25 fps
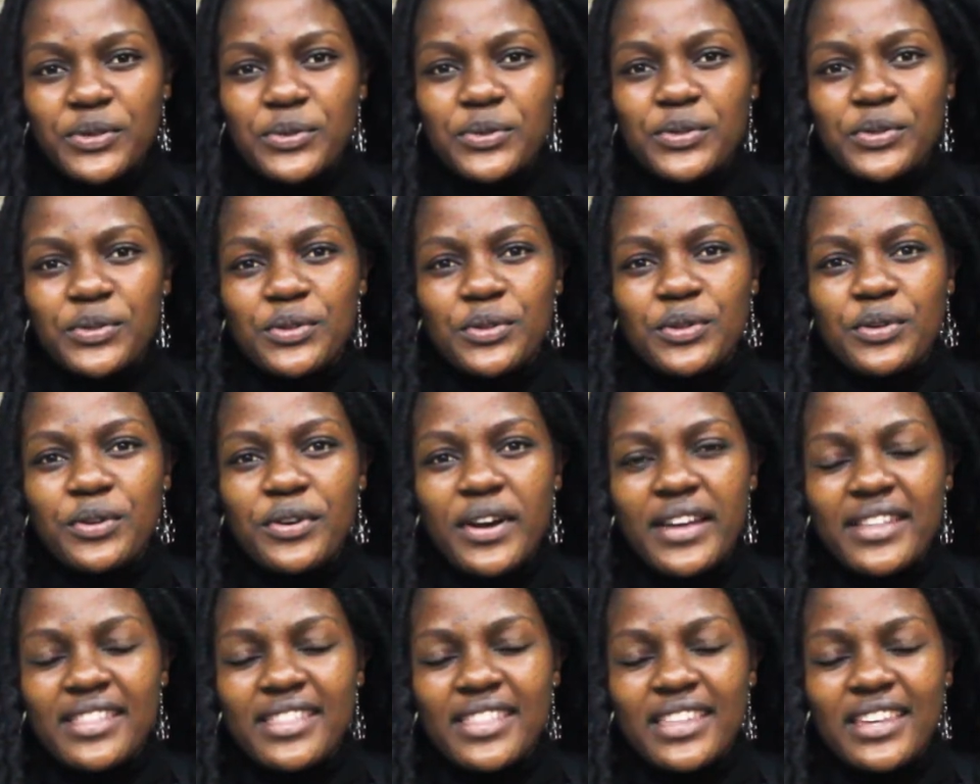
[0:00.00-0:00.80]

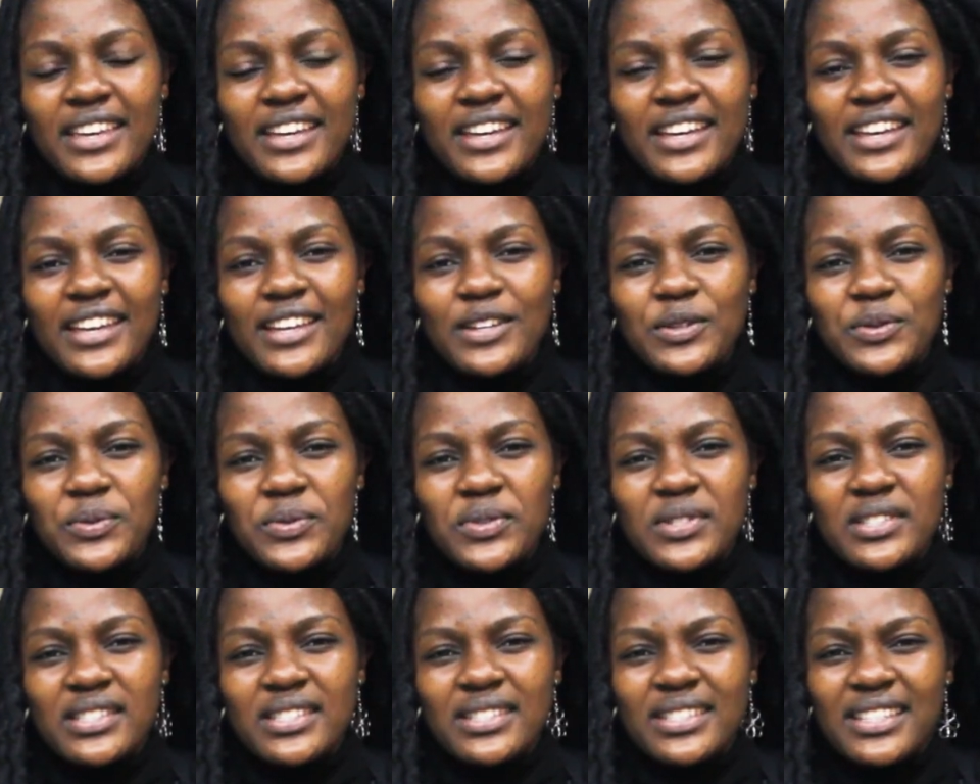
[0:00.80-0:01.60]
So I think it
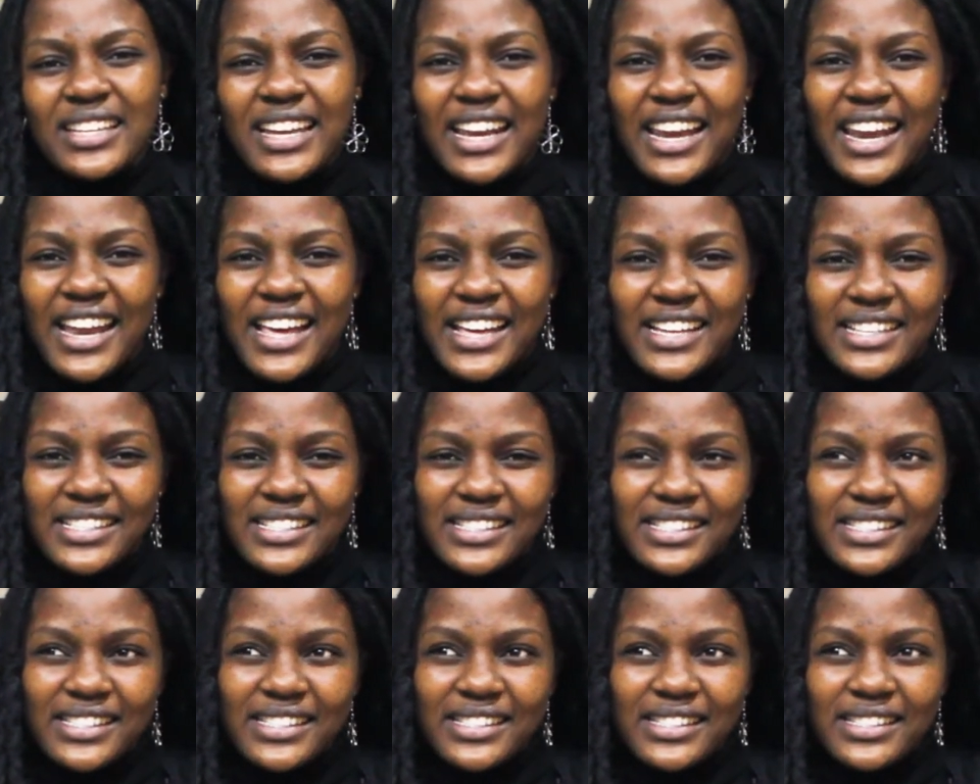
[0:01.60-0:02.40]
was
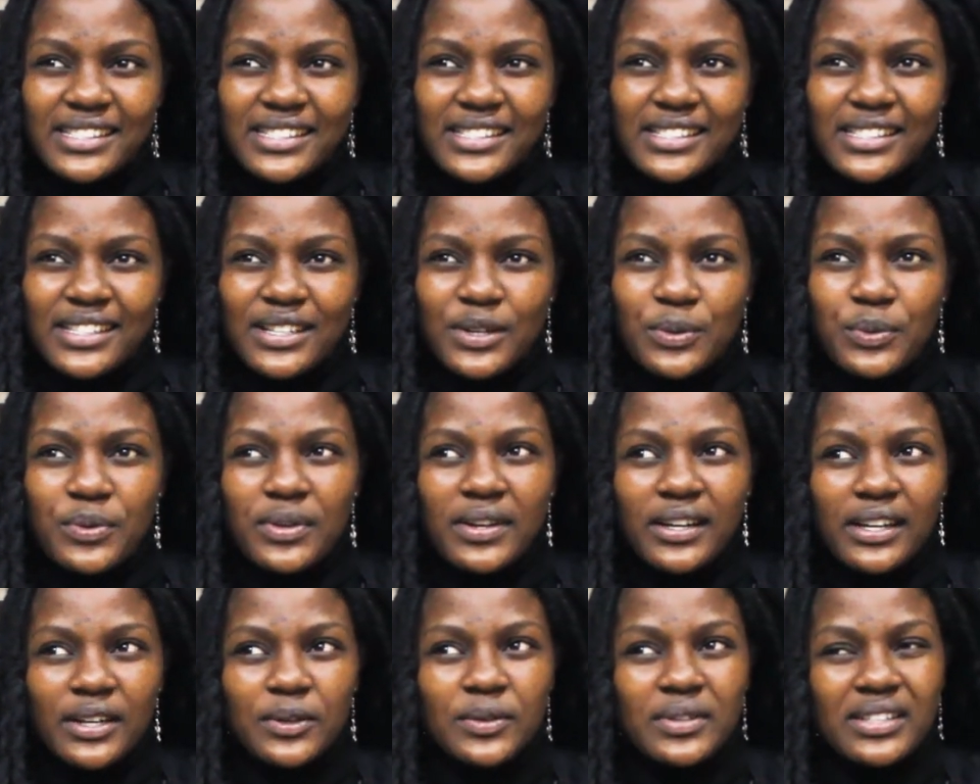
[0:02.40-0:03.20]
class
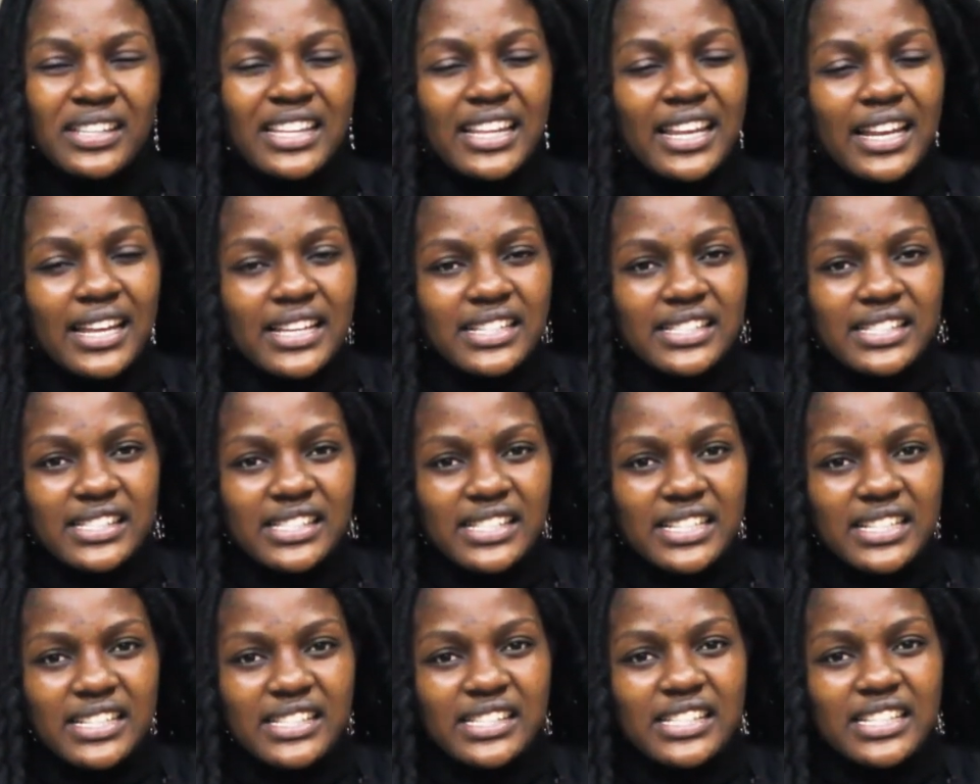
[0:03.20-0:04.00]
read with class
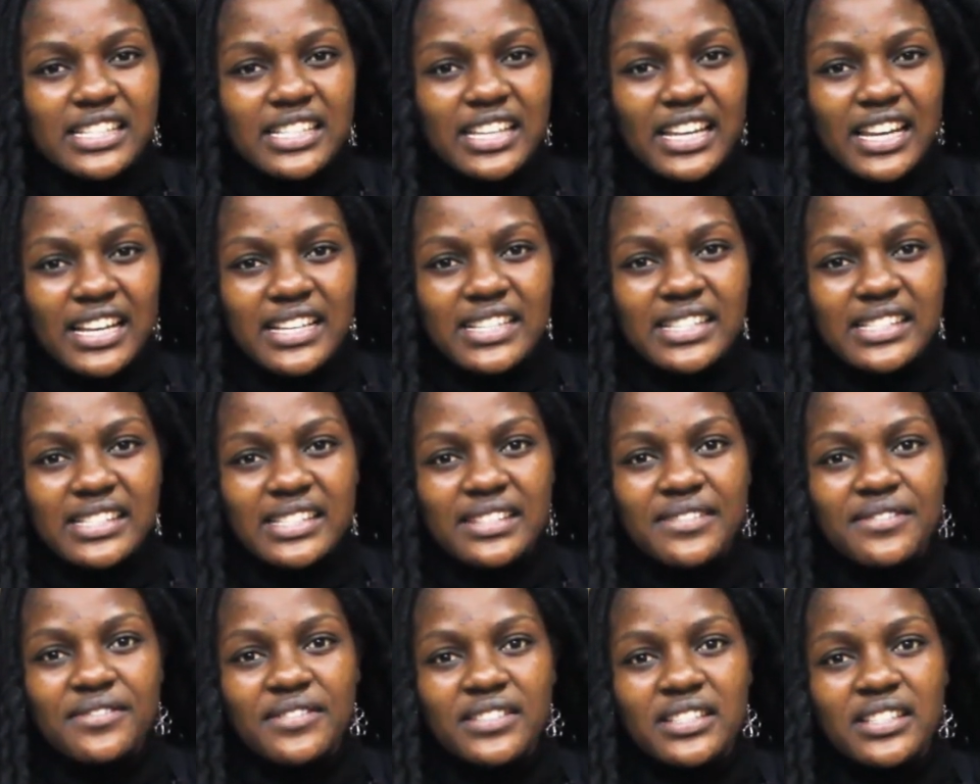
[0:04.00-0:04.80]
six and class
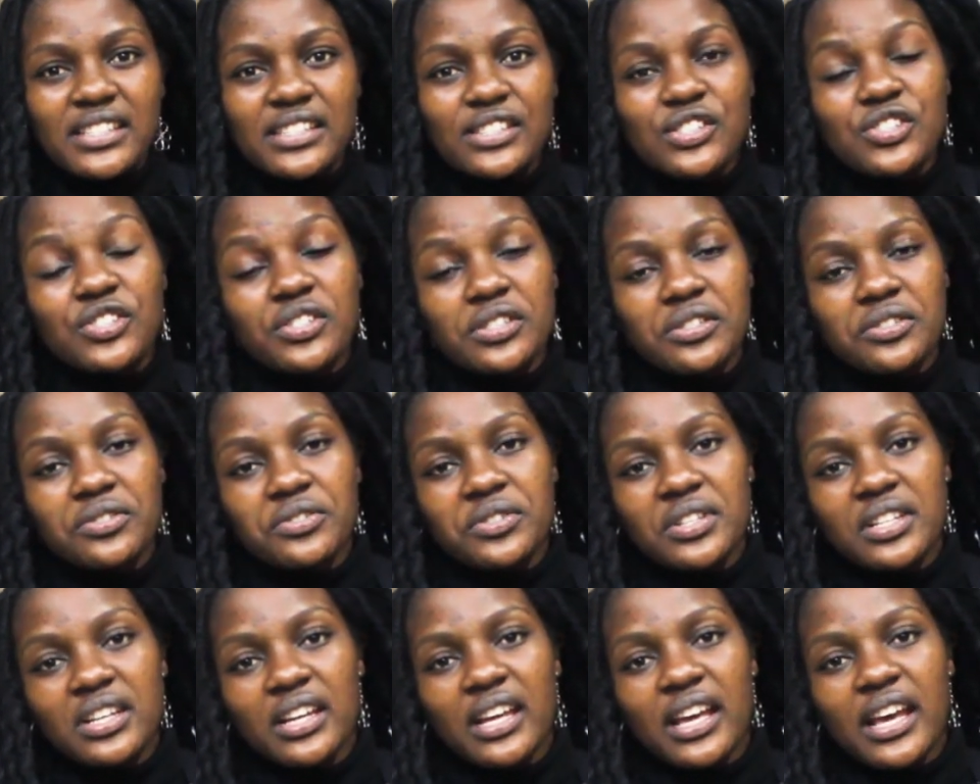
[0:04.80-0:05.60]
seven
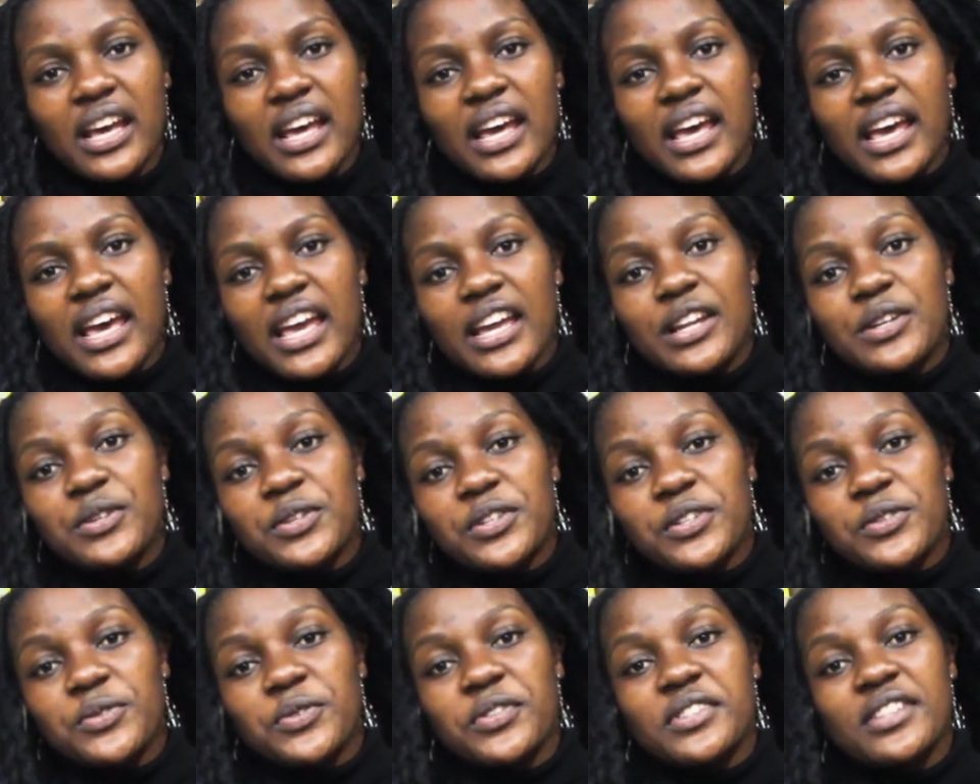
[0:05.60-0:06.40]
children, and
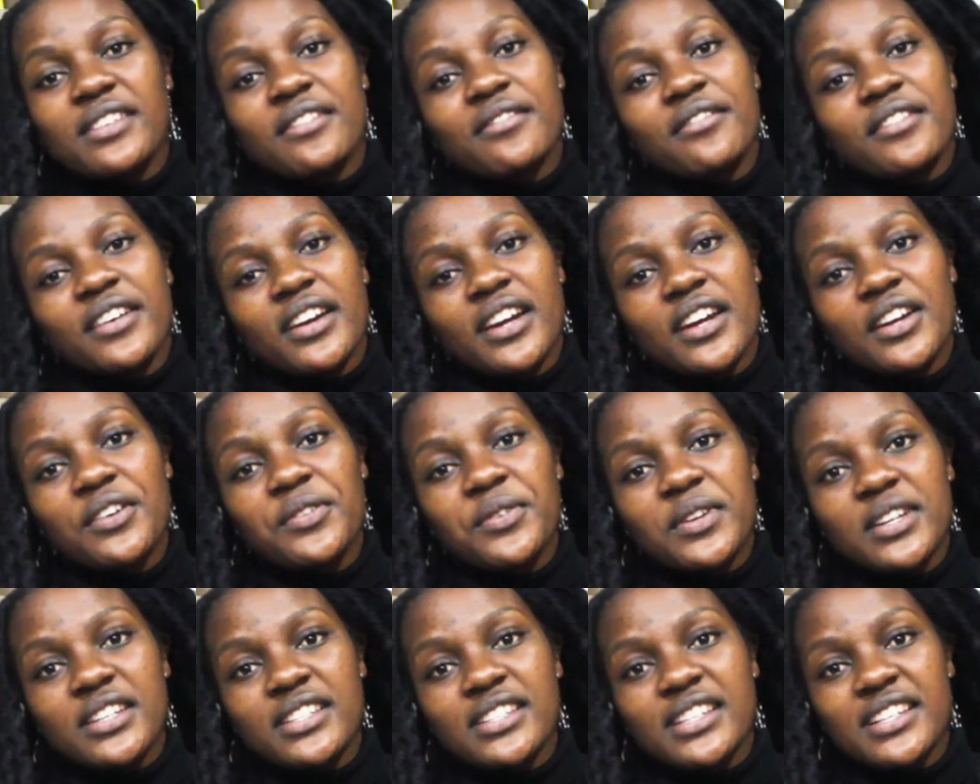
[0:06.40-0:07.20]
it was a very
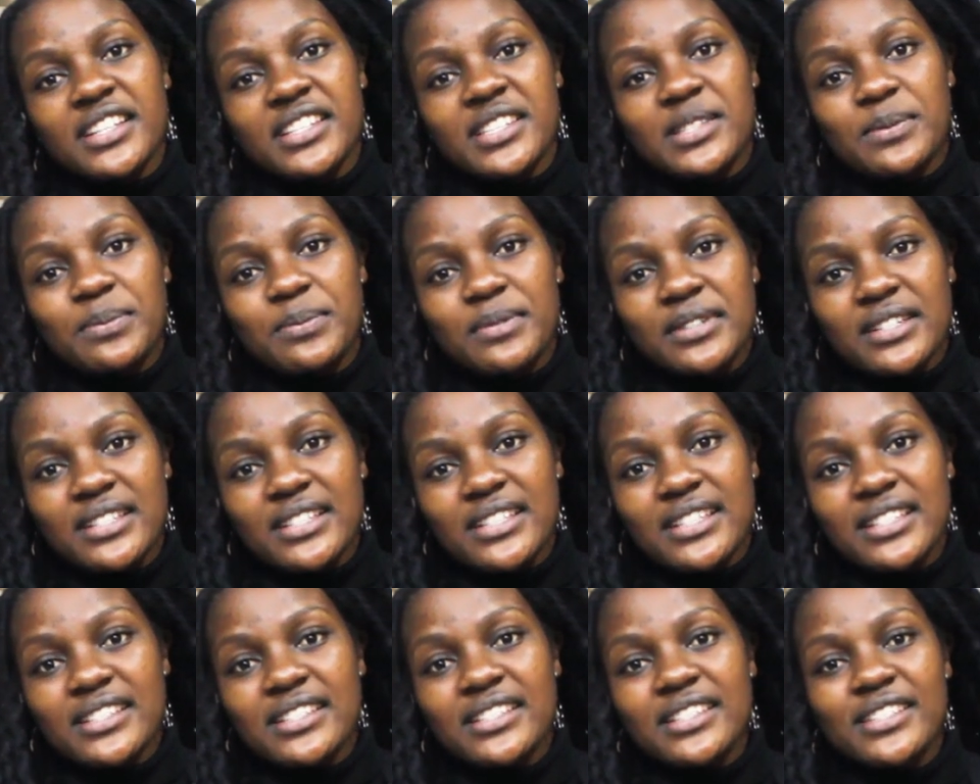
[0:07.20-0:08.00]
great
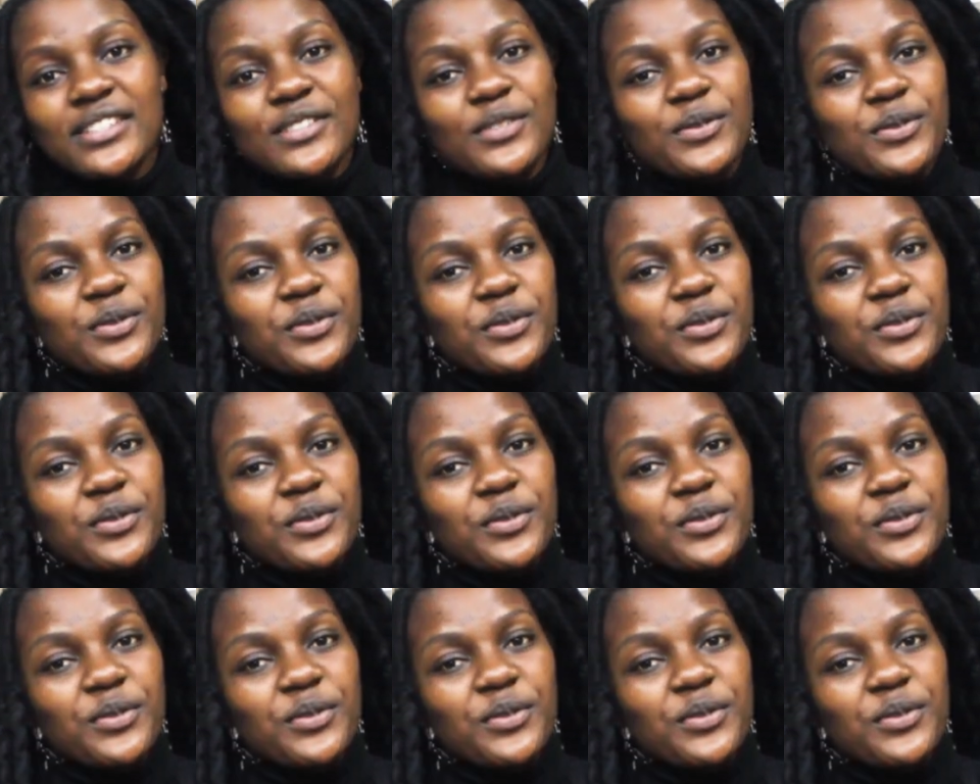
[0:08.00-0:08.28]
experience.